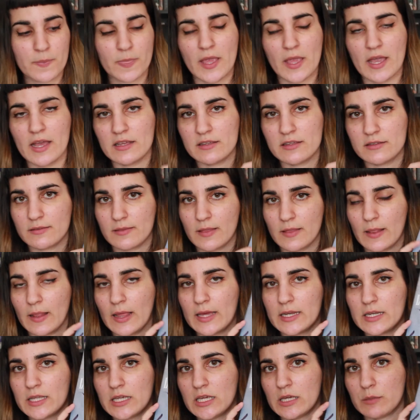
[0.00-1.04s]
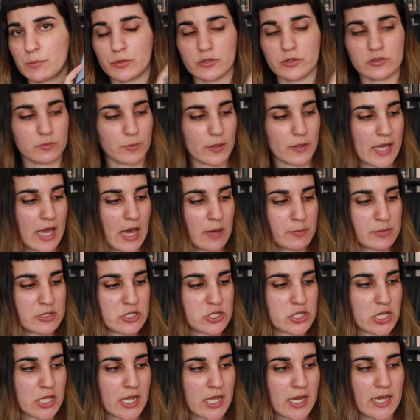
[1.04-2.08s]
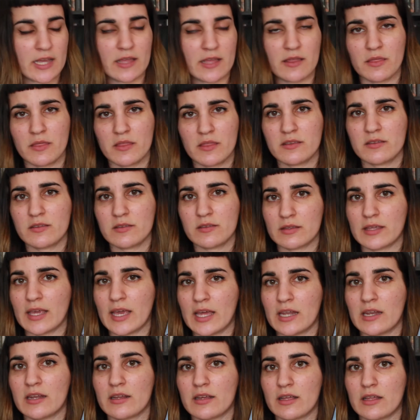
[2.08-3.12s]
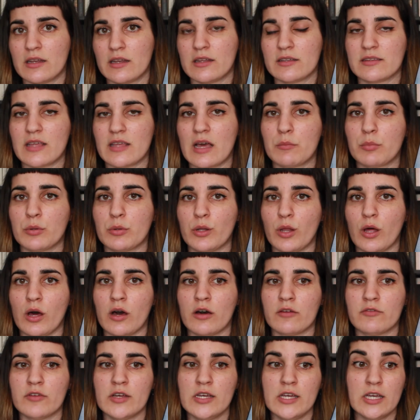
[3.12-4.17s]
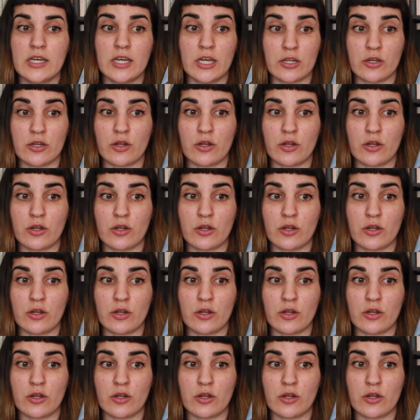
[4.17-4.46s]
is The Lightkeepers by Abby Geni, and this is again an example of an